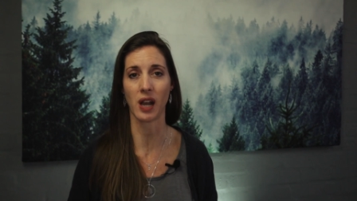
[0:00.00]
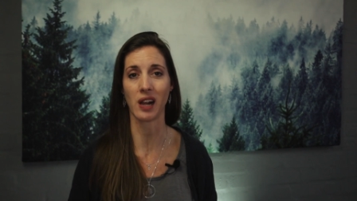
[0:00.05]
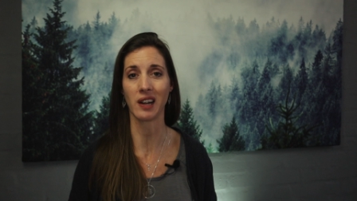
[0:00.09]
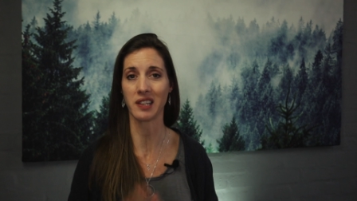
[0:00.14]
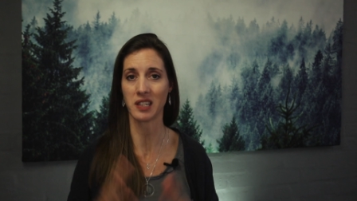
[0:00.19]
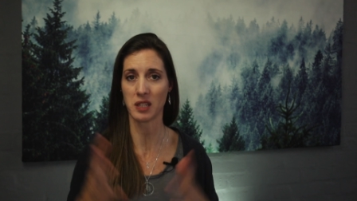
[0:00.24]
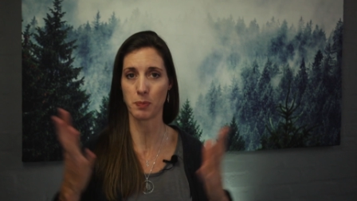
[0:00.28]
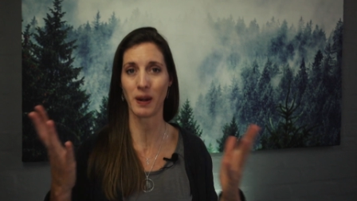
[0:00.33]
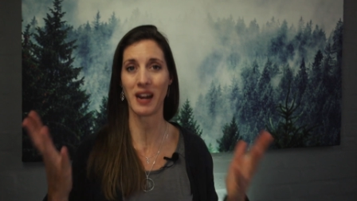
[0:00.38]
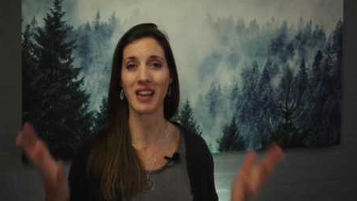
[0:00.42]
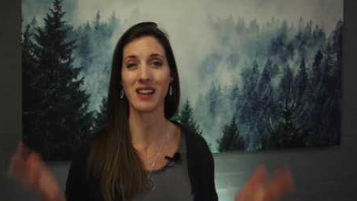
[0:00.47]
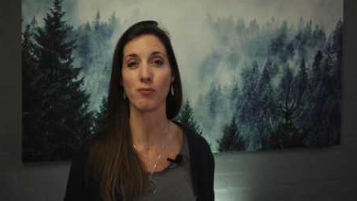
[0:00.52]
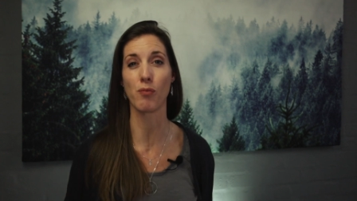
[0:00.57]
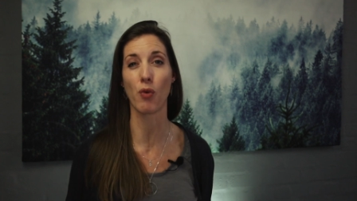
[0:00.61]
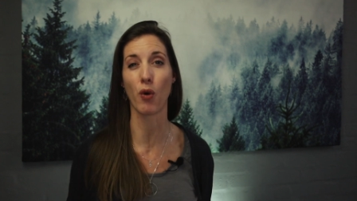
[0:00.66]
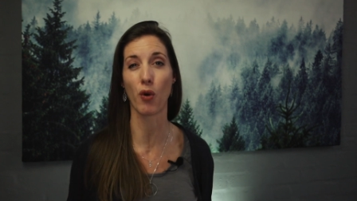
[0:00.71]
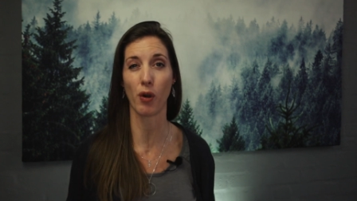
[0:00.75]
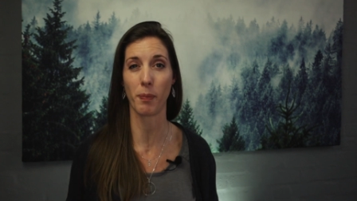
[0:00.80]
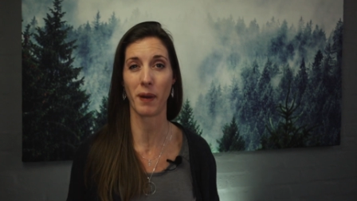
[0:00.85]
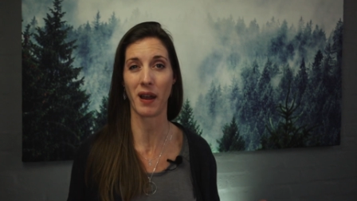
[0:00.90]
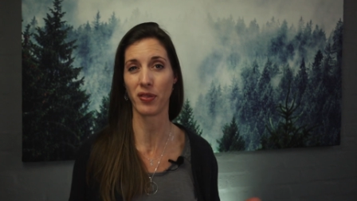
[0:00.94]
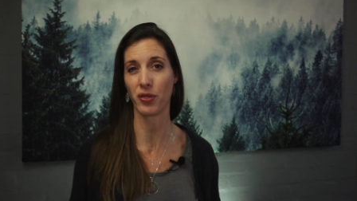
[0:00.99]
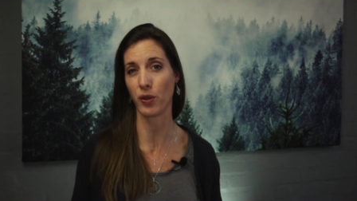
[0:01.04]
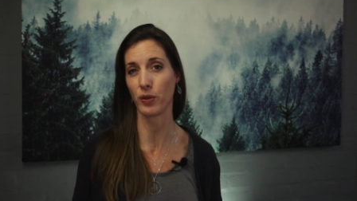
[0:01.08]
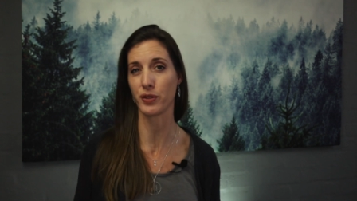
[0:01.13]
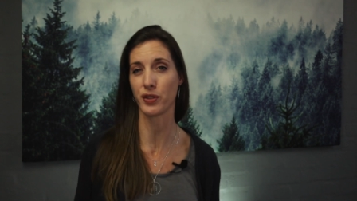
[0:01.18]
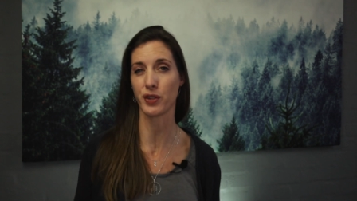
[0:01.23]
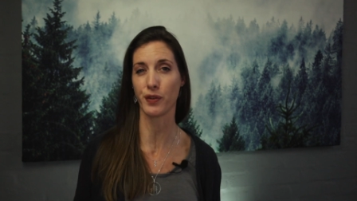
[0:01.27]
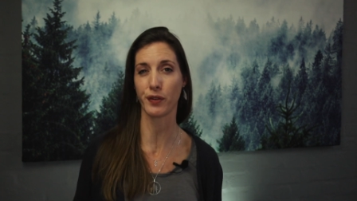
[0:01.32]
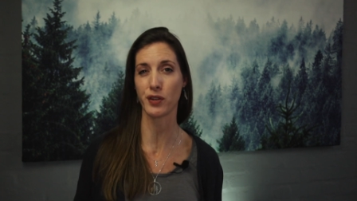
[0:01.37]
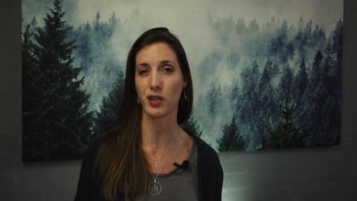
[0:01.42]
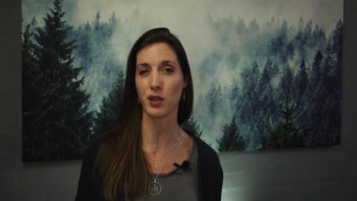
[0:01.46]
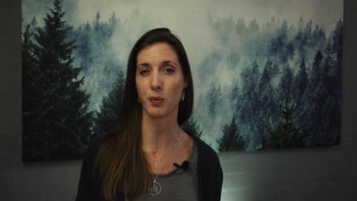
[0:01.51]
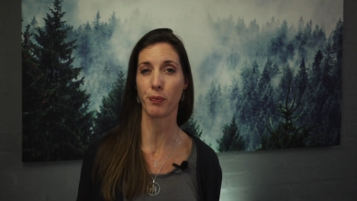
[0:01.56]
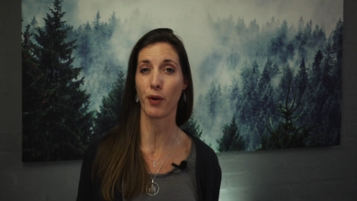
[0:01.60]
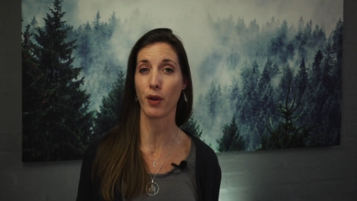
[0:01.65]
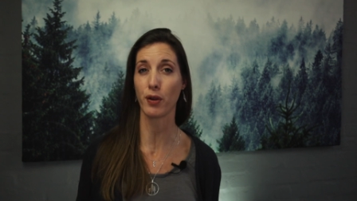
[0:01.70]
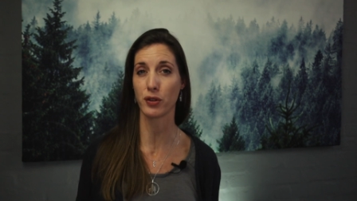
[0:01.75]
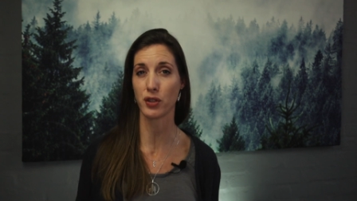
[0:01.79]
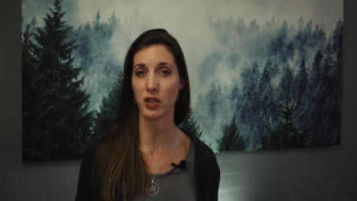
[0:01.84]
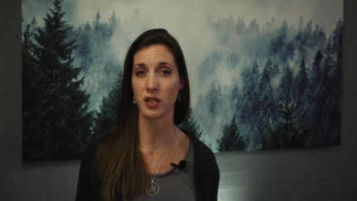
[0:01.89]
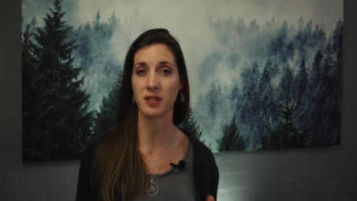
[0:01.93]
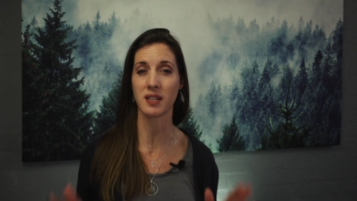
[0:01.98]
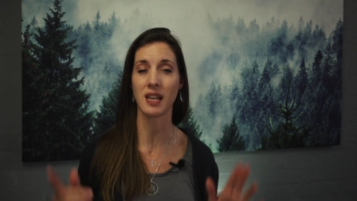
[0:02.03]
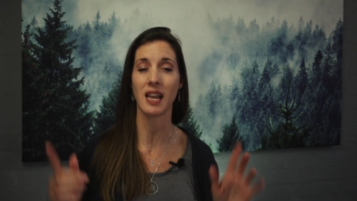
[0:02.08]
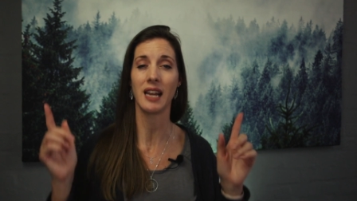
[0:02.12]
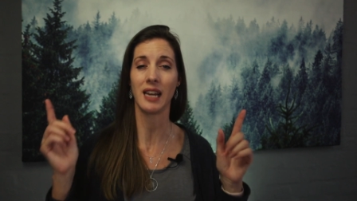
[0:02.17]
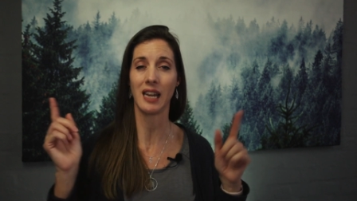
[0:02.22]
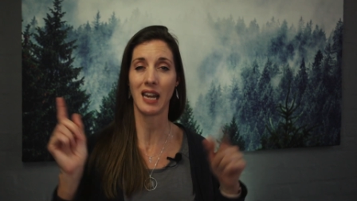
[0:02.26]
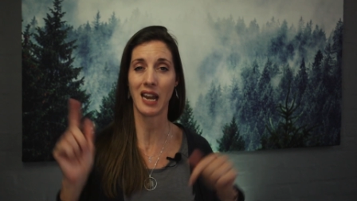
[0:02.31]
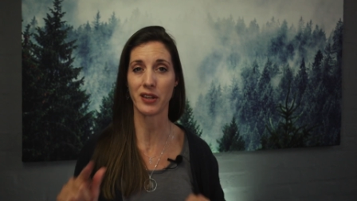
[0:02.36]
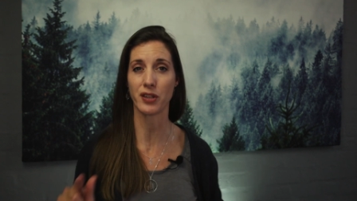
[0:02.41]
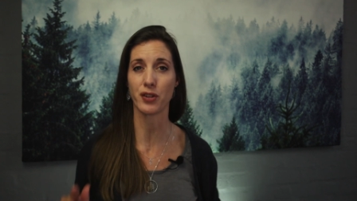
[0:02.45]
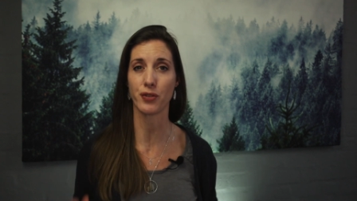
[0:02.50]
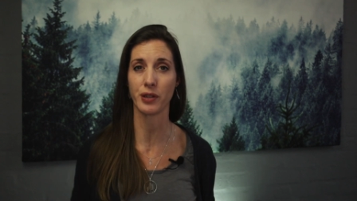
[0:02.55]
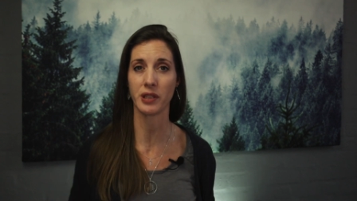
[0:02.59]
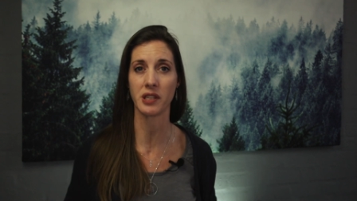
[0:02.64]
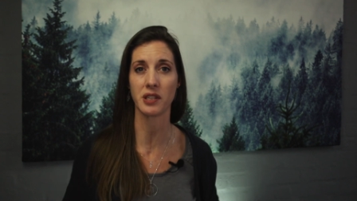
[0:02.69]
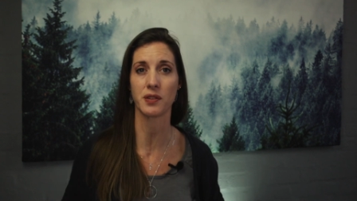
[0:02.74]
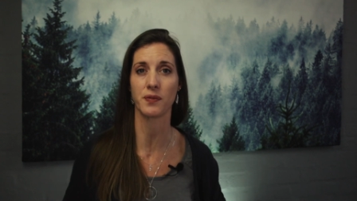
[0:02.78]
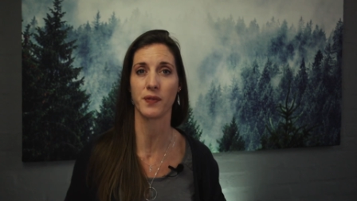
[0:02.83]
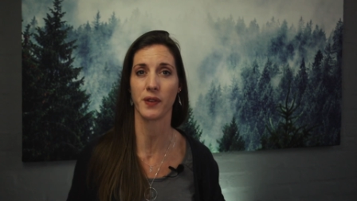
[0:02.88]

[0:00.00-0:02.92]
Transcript: I'll explain more about those different approaches later in this